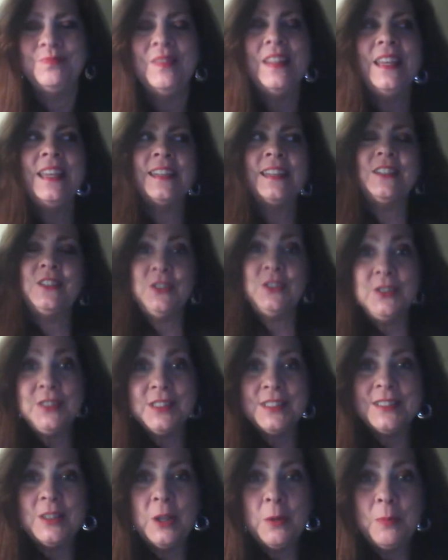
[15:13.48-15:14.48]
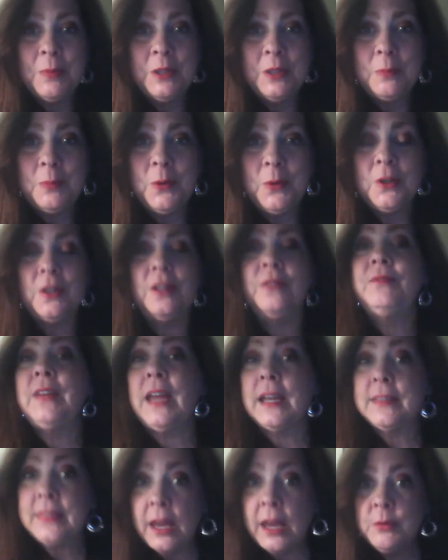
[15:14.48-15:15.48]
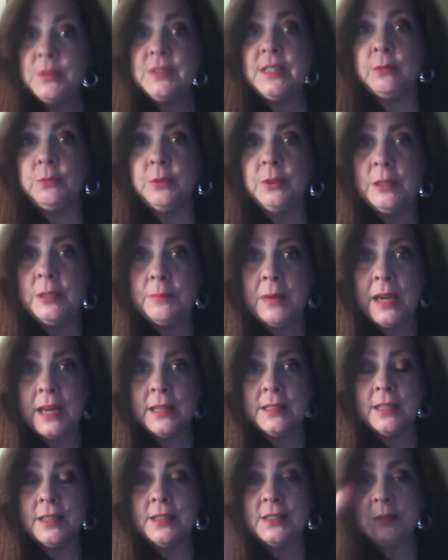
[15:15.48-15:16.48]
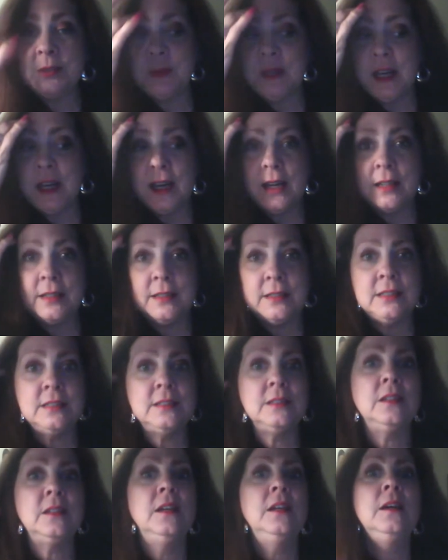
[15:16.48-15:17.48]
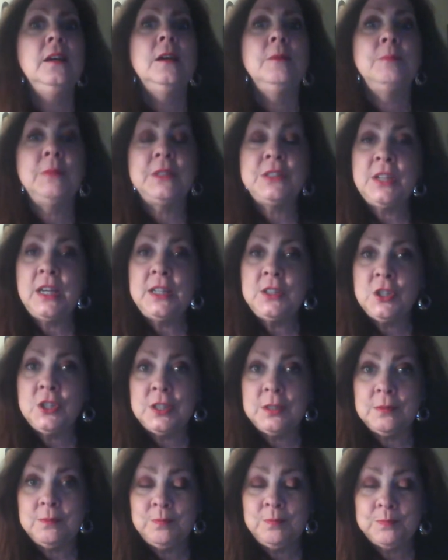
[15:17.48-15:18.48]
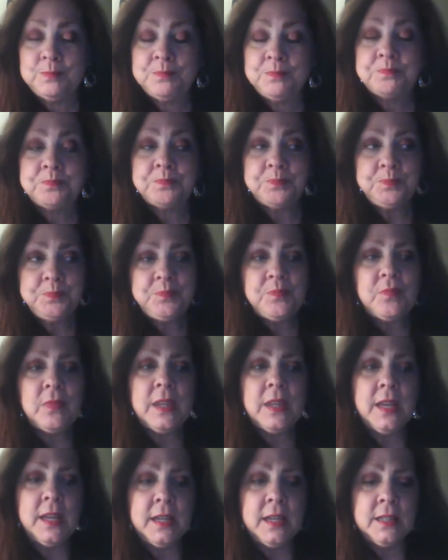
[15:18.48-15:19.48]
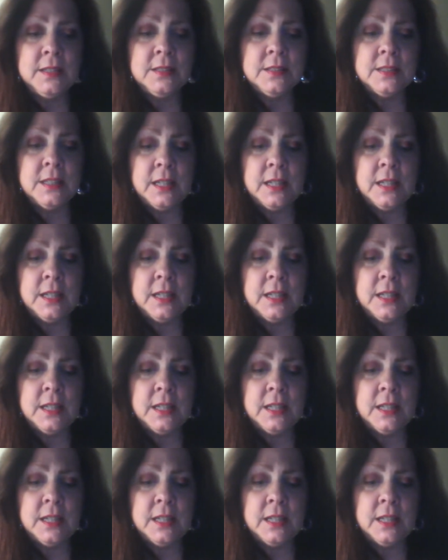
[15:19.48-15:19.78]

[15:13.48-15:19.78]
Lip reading: because you just opened a portal. In fact, that was that really bad case we had in Metuchen. And